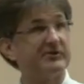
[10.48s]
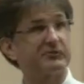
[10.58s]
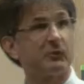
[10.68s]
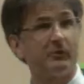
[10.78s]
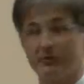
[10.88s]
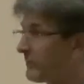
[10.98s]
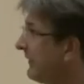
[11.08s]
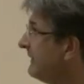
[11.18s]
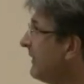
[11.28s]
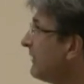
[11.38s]
in this world
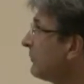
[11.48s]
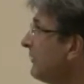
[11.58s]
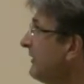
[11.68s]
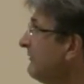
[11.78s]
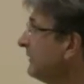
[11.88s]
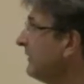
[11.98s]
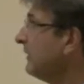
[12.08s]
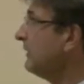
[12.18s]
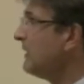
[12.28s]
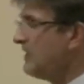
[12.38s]
right now that we're living
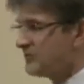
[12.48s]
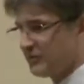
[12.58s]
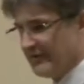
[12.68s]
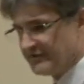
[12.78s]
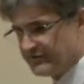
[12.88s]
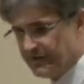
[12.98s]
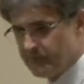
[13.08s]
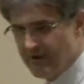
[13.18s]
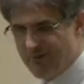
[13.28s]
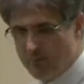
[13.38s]
in. So let's think
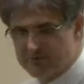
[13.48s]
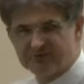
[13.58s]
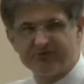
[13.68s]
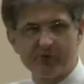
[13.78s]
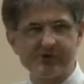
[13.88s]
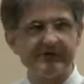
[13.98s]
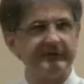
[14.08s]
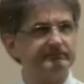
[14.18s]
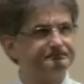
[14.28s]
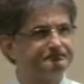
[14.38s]
about what's
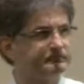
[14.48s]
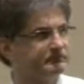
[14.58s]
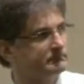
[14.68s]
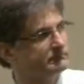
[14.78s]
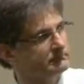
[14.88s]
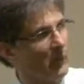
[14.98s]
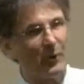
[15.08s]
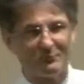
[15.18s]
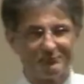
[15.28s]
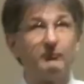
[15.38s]
free.
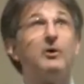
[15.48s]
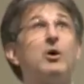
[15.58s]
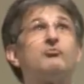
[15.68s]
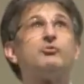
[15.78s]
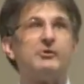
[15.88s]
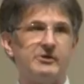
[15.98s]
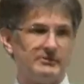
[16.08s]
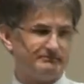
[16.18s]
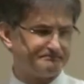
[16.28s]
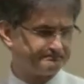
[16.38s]
Or free.
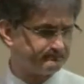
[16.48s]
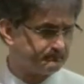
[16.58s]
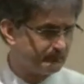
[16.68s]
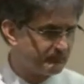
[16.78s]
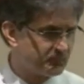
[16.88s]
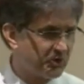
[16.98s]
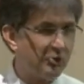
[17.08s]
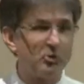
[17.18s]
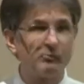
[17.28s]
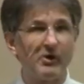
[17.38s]

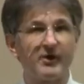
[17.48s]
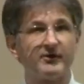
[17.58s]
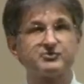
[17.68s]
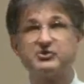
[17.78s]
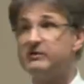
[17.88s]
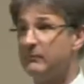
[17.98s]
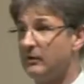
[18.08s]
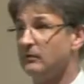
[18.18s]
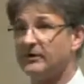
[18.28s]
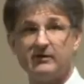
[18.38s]
Google products,
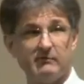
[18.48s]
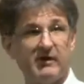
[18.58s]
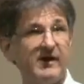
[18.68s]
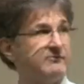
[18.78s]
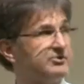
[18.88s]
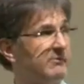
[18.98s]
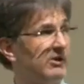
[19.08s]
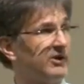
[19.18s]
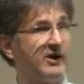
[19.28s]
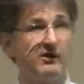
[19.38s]
Gmail, right? Anybody have a
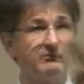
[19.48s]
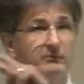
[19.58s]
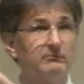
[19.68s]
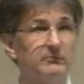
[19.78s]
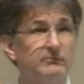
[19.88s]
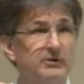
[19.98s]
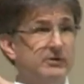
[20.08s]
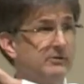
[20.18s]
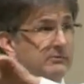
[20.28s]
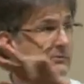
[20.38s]
Gmail account in
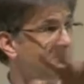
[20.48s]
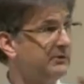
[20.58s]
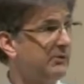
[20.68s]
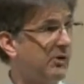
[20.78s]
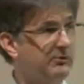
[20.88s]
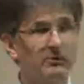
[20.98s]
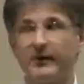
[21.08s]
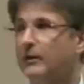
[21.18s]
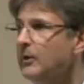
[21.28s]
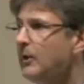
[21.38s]
here? Anyone?
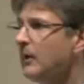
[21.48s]
Okay.